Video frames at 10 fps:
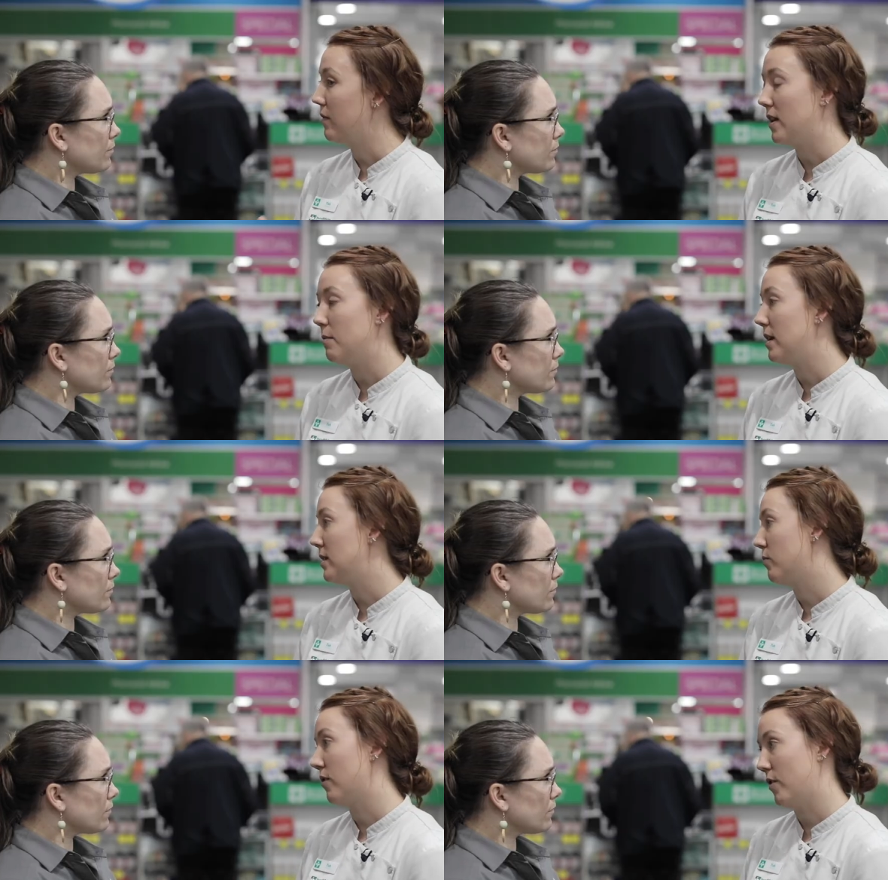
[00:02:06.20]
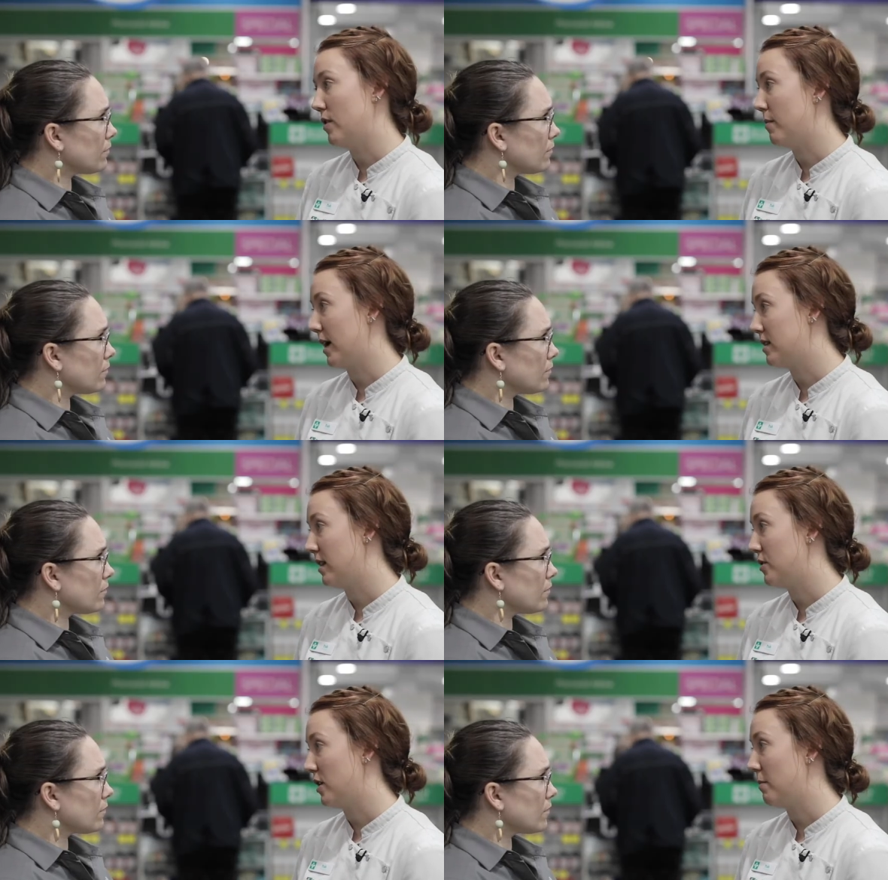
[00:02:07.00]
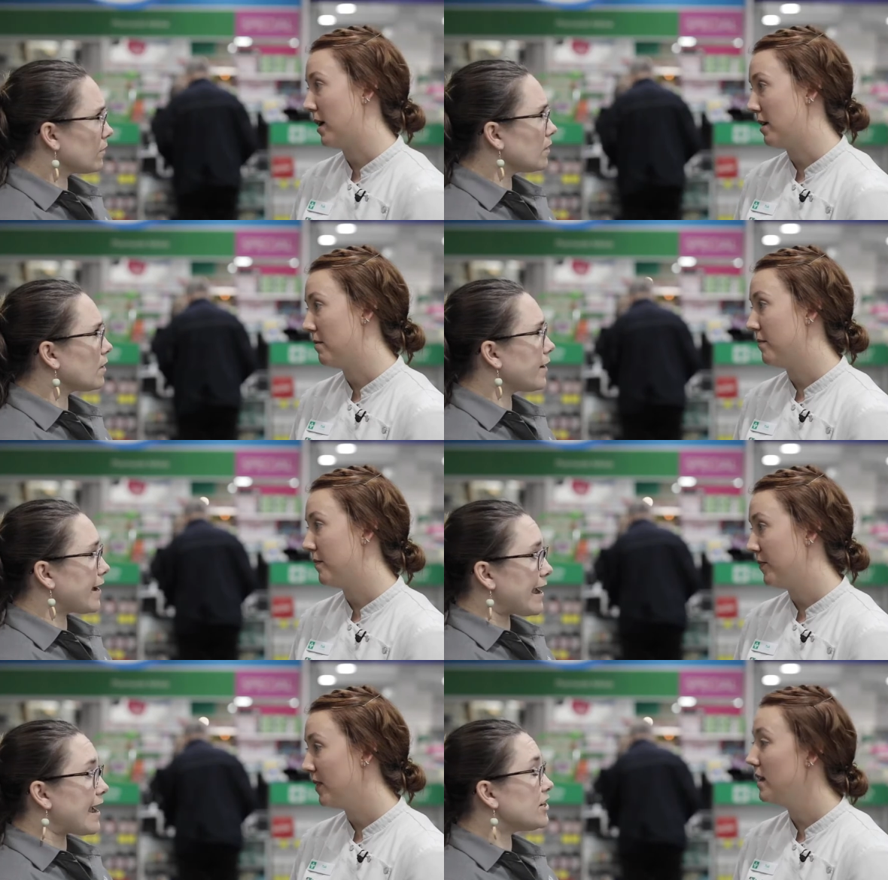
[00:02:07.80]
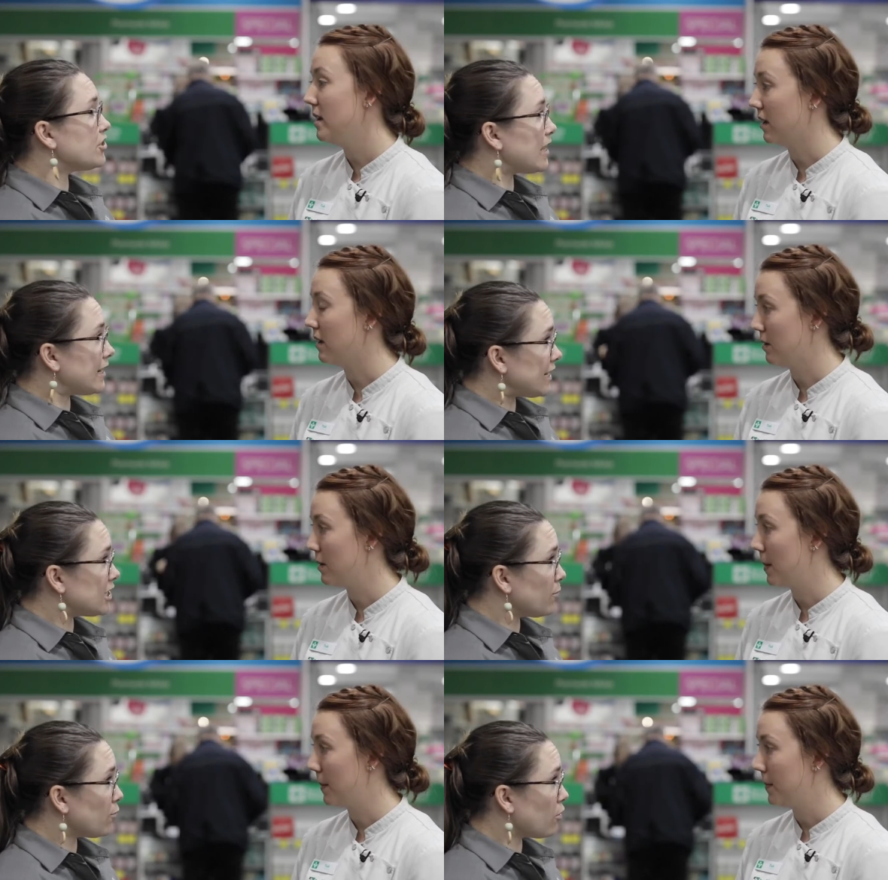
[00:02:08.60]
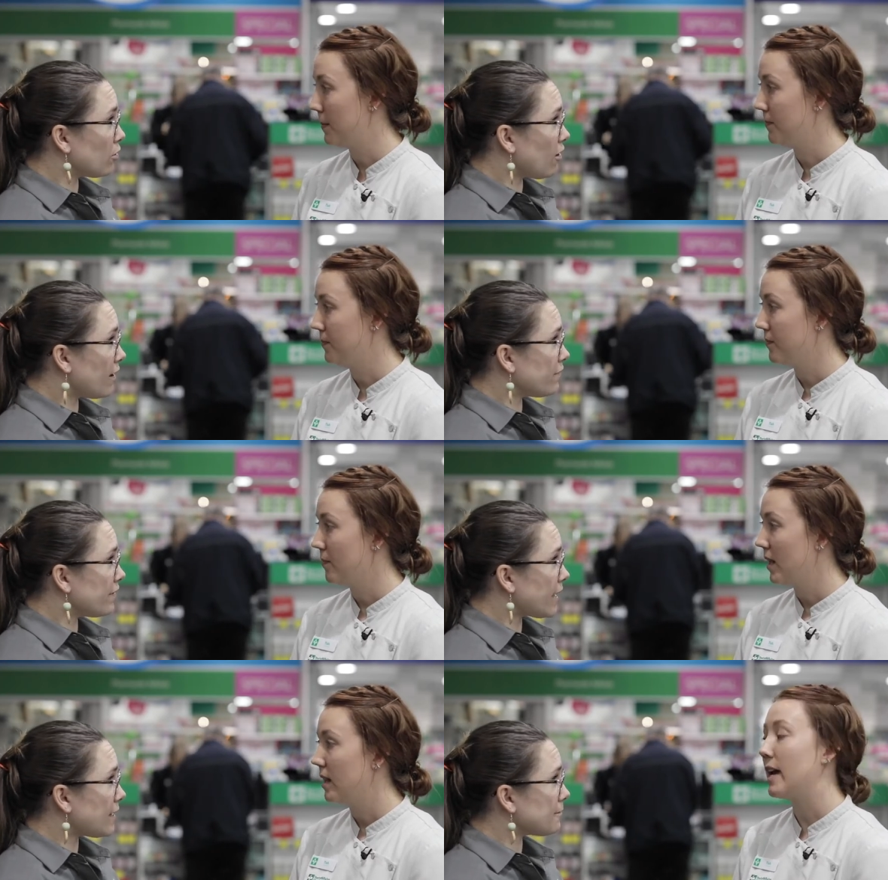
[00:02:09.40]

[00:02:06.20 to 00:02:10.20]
Speaker 1: if need be, to refer them back to their GP.
Speaker 2: Okay, and do they need to book online for that?